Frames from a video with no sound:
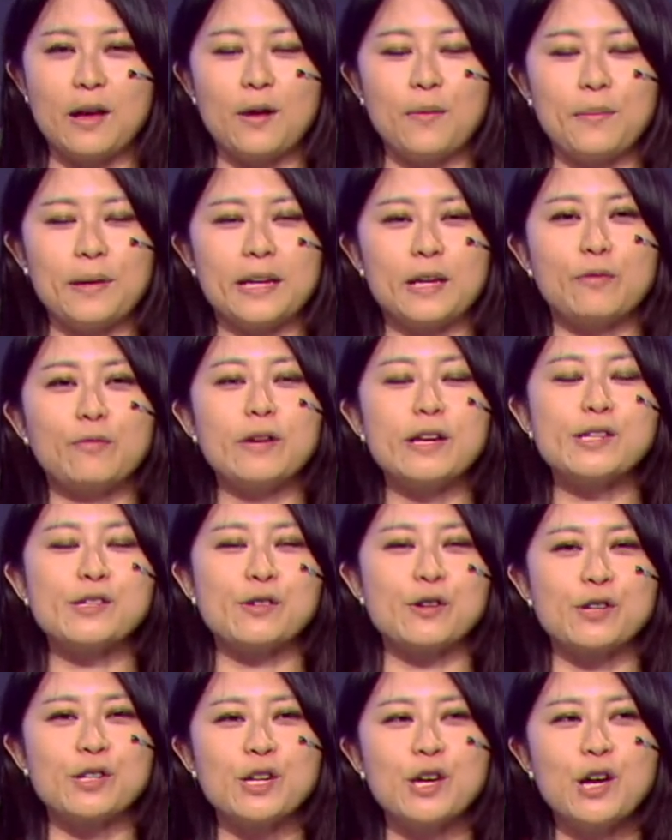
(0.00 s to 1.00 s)
many
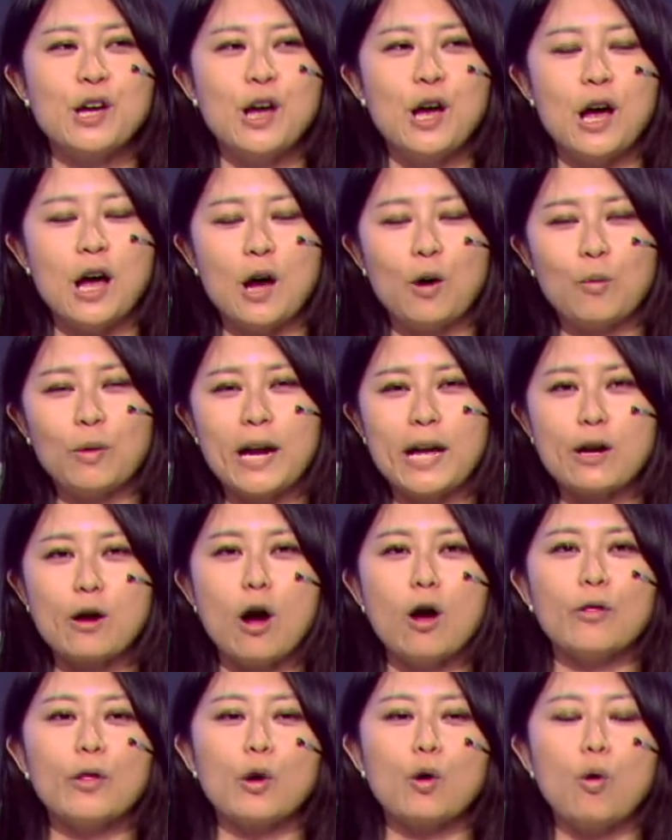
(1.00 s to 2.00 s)
research, what I
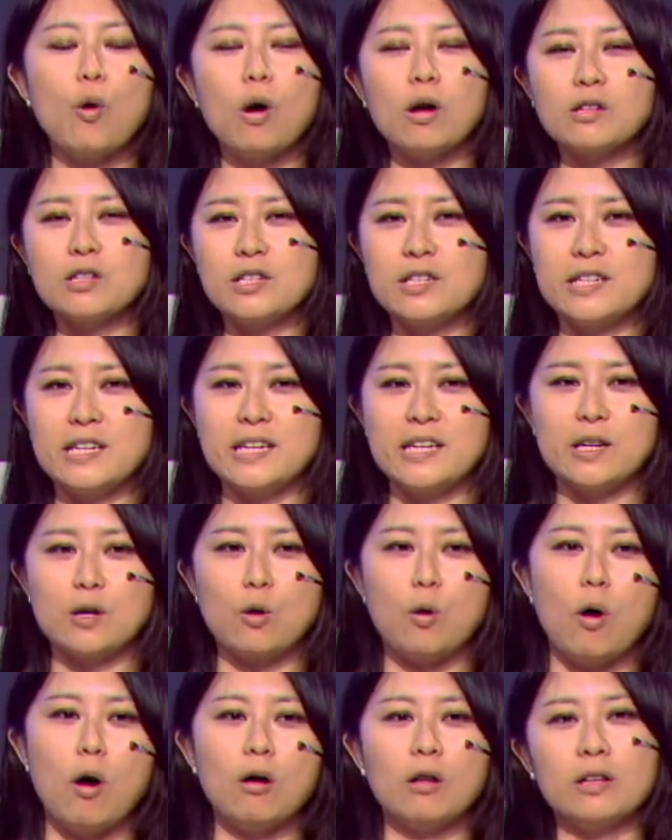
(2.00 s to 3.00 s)
call the
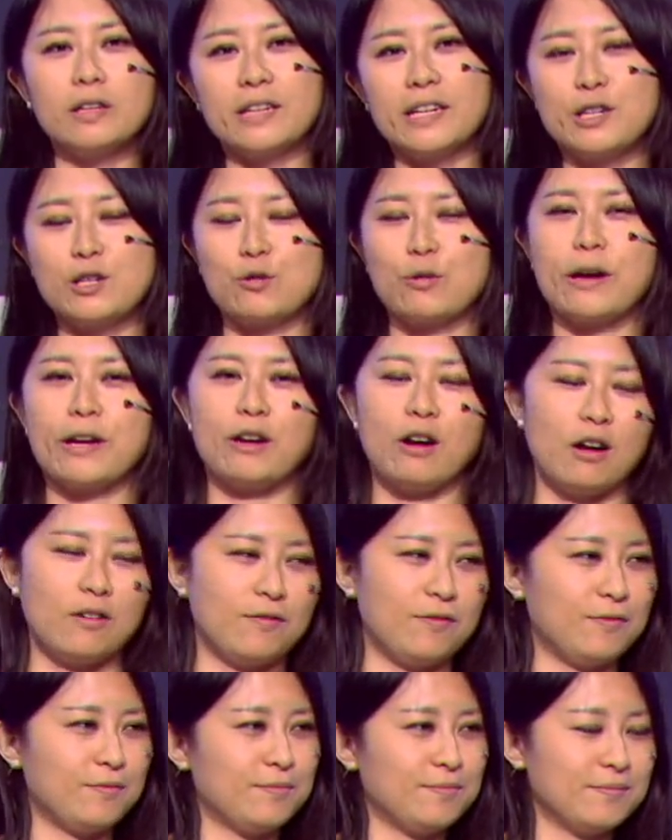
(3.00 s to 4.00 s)
quantity-quality
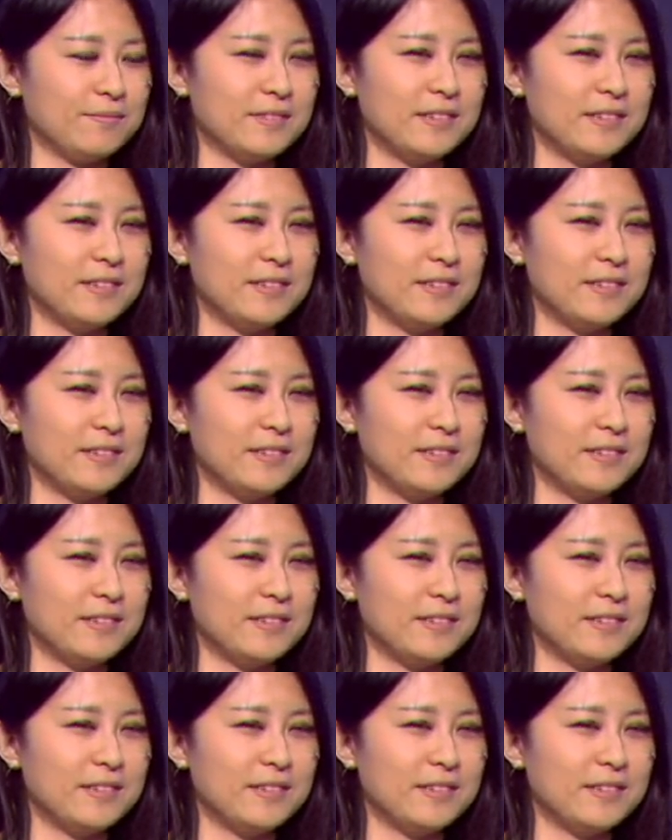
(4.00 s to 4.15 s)
trade-off.